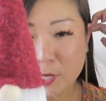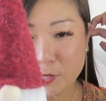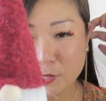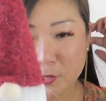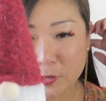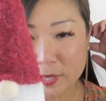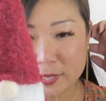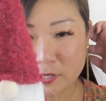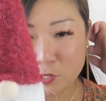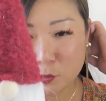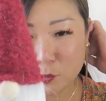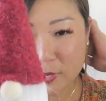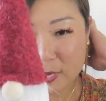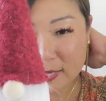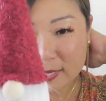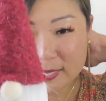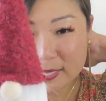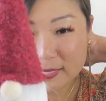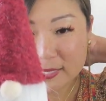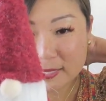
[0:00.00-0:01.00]
So let's
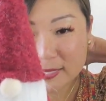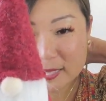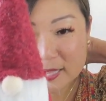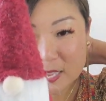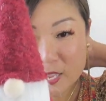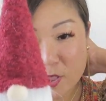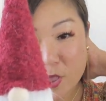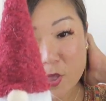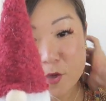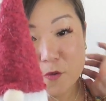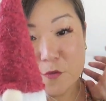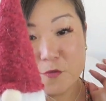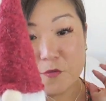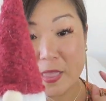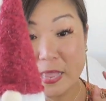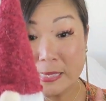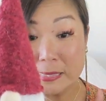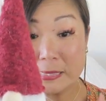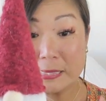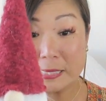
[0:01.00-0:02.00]
read. This is the
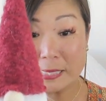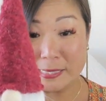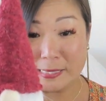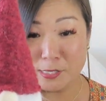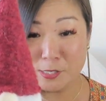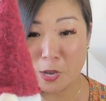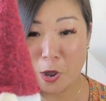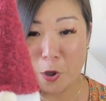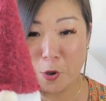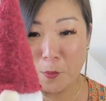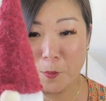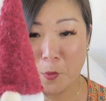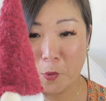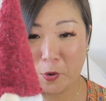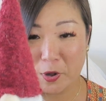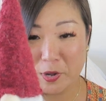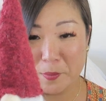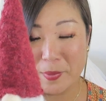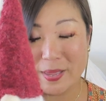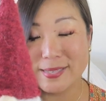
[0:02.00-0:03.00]
faceless gnome
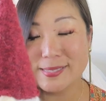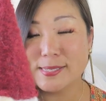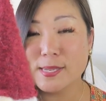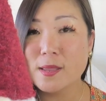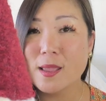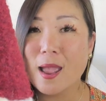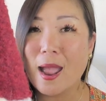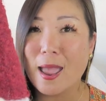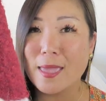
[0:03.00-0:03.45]
ornament.